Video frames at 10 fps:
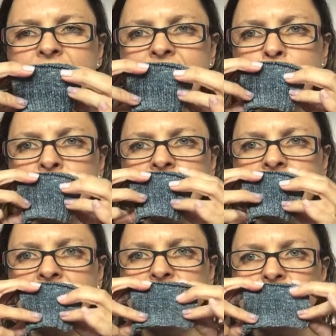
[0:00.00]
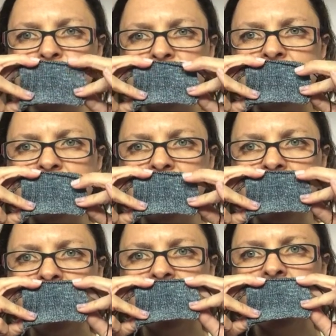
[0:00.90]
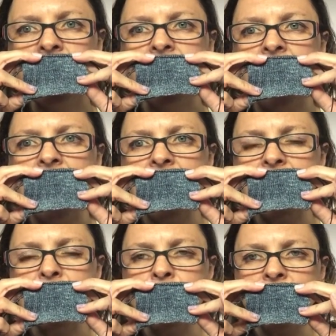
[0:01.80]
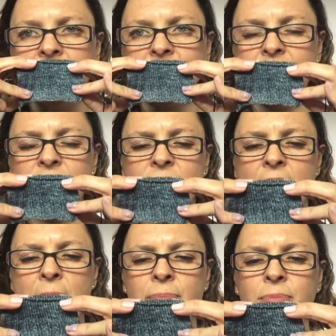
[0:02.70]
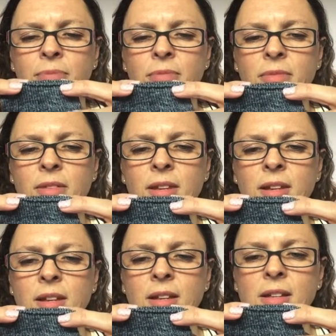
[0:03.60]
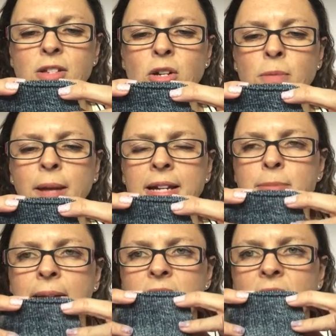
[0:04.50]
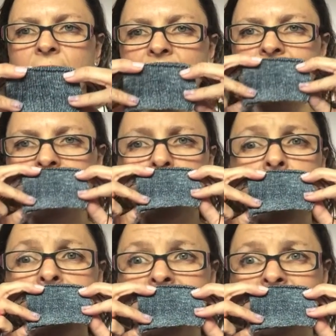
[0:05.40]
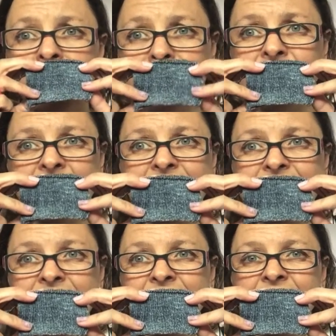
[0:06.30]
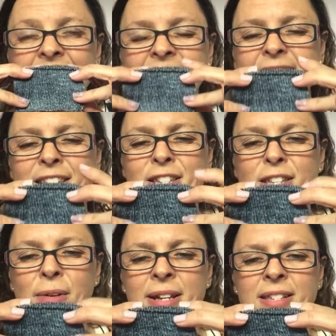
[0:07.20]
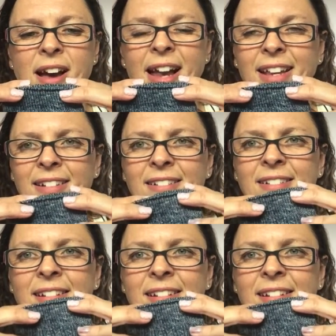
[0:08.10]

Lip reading: depth and texture just in the way that the sock blank's been dyed. And I love this. This is so exciting.